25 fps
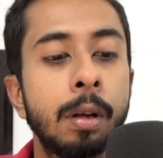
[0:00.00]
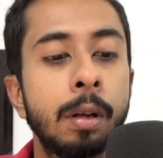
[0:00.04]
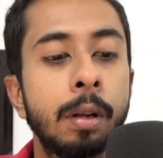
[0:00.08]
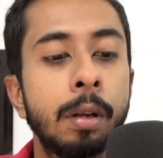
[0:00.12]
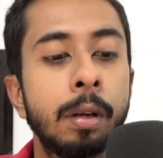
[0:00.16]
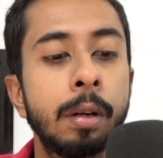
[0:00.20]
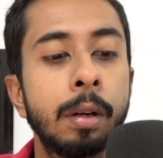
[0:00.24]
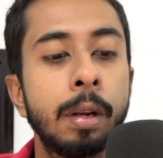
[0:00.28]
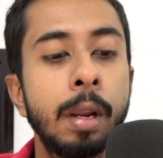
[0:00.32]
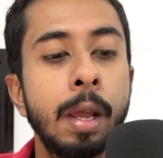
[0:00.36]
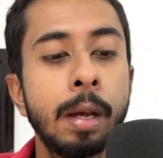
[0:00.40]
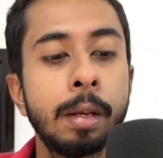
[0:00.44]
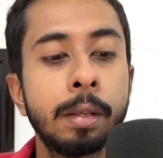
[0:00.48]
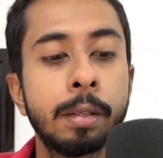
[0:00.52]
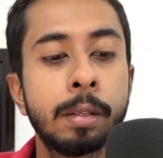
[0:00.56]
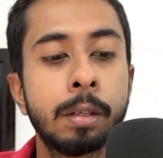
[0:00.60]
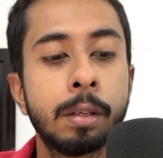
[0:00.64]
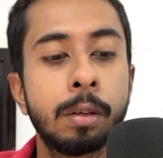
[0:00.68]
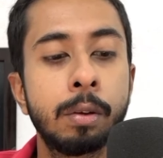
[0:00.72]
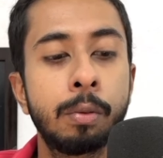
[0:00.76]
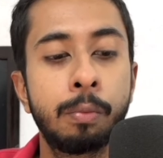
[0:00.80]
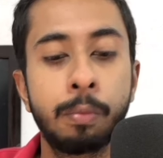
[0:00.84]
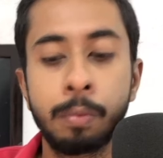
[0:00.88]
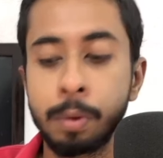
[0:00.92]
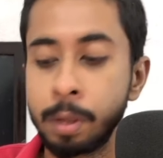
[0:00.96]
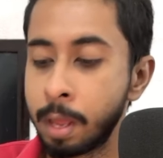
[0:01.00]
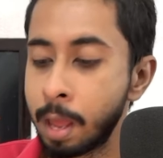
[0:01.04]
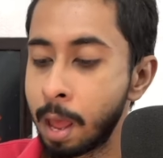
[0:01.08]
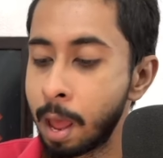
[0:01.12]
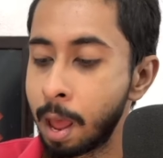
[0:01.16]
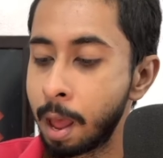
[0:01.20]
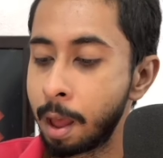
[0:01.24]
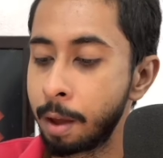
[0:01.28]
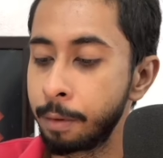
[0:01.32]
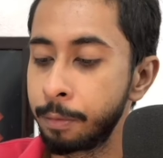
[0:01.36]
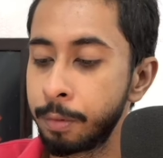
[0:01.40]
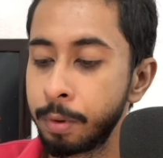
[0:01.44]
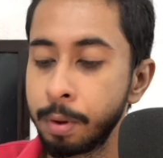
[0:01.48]
Next we
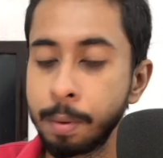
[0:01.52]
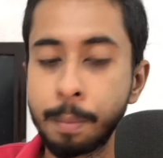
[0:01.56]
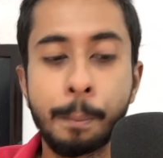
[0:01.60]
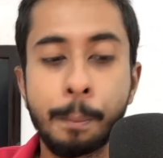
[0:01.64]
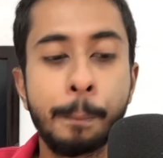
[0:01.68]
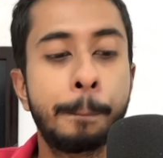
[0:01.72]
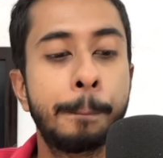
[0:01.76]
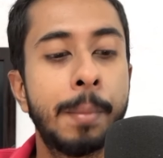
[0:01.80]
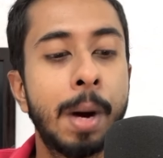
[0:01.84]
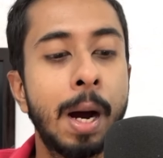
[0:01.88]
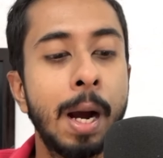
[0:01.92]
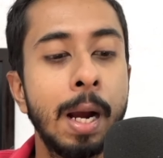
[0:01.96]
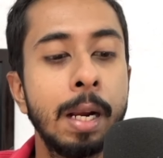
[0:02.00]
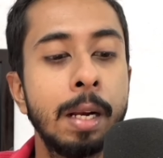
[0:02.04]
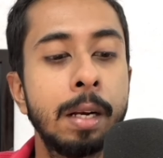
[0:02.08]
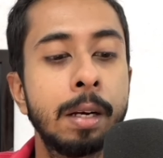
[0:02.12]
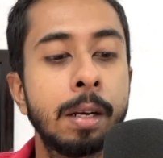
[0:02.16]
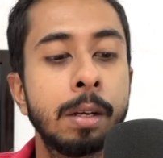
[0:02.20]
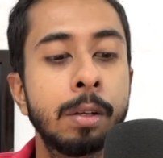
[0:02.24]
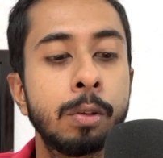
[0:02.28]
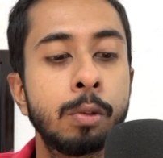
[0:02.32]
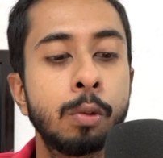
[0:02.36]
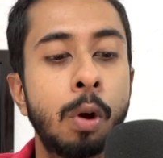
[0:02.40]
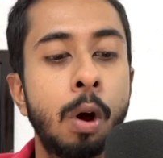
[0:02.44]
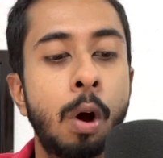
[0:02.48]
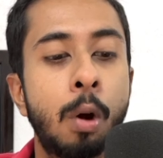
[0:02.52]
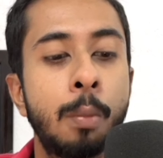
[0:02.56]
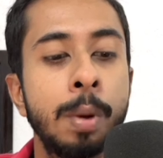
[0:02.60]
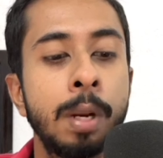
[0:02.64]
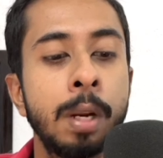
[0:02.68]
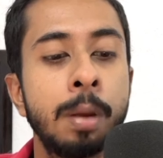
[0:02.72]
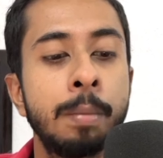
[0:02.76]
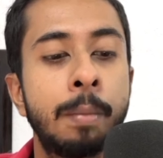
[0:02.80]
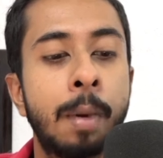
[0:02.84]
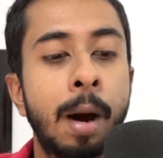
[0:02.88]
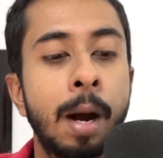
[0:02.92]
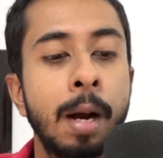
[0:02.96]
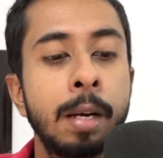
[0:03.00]
have mild. So how many
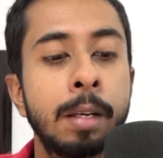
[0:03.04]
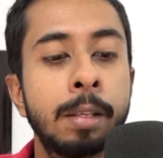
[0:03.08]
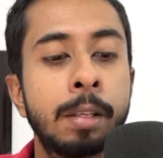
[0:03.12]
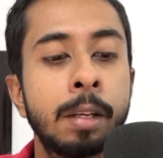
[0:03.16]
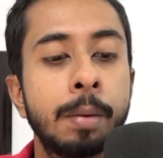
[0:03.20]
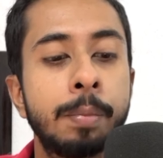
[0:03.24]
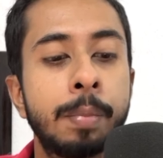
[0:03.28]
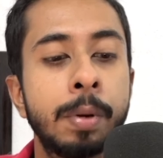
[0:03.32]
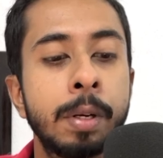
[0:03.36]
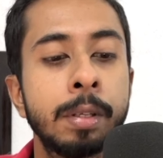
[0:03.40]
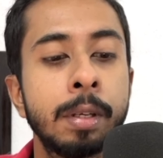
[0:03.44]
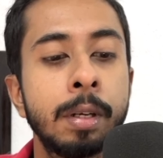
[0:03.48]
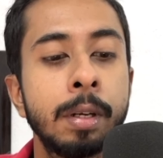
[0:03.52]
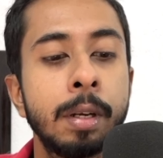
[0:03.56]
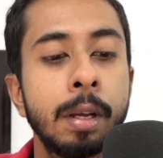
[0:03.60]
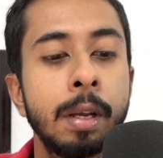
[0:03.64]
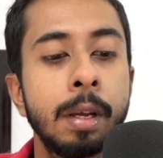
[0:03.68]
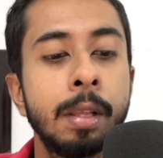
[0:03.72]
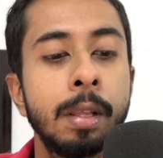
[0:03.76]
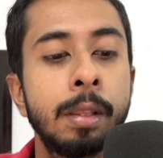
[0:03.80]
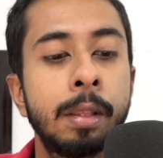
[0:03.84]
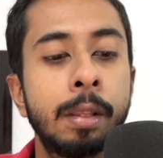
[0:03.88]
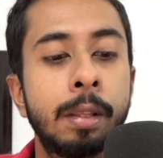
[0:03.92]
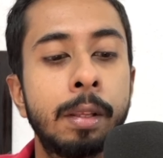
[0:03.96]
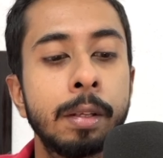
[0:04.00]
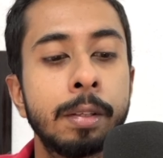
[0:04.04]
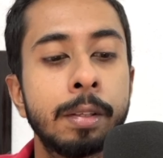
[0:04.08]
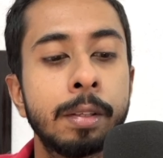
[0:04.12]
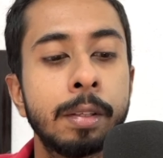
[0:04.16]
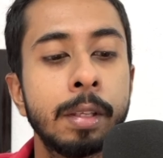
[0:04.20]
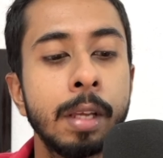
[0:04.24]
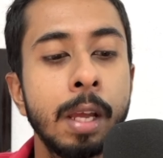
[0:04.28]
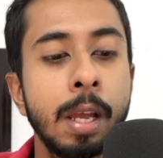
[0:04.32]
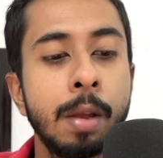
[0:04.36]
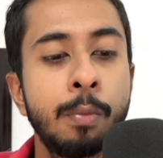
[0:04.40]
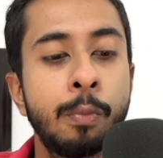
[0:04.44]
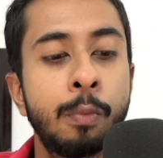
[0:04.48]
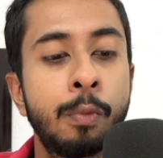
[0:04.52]
milds are present? In the
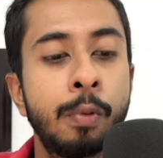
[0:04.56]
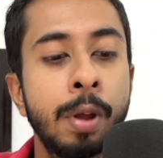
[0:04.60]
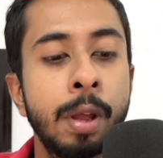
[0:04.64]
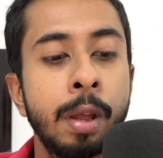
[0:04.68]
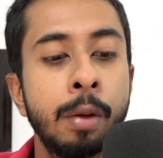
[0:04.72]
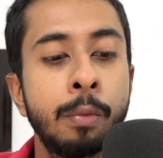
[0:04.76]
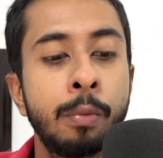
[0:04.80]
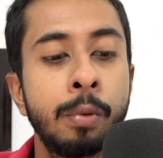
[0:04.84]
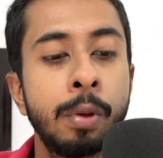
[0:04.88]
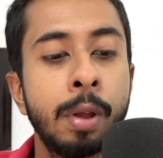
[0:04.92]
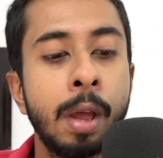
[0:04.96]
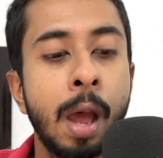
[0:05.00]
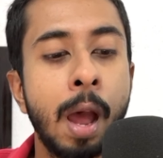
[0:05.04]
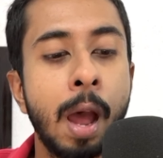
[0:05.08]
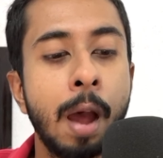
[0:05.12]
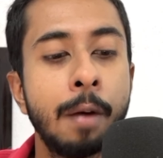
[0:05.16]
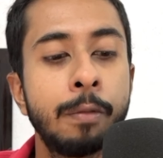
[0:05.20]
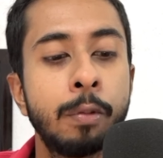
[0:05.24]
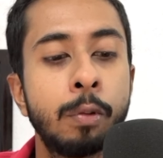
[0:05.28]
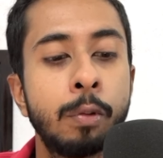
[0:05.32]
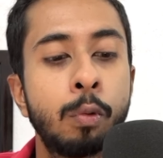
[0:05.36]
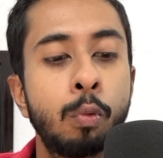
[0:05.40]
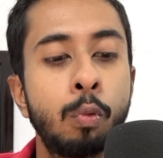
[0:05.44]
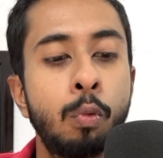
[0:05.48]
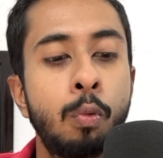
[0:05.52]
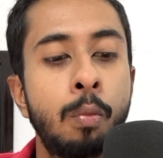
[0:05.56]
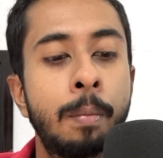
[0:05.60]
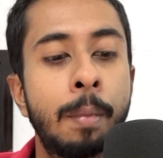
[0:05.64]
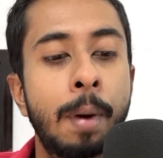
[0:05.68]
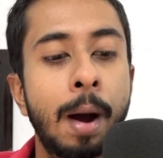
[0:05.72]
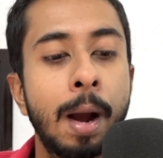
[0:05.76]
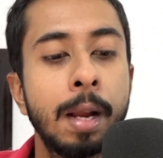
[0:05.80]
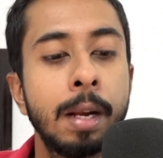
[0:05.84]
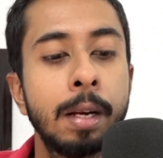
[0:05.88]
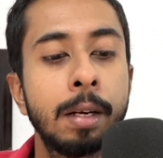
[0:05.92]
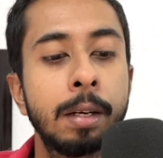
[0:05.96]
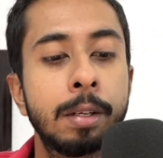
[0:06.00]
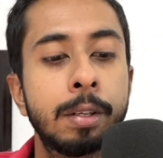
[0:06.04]
same way we have 2
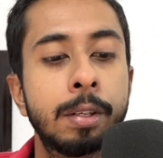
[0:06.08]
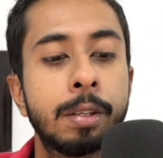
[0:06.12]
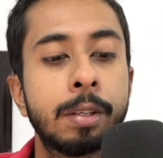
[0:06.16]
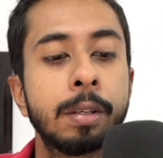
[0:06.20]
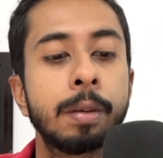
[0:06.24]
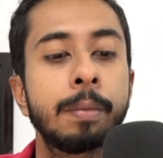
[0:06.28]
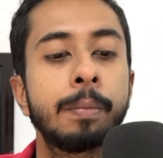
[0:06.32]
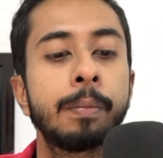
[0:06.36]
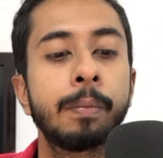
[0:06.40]
milds.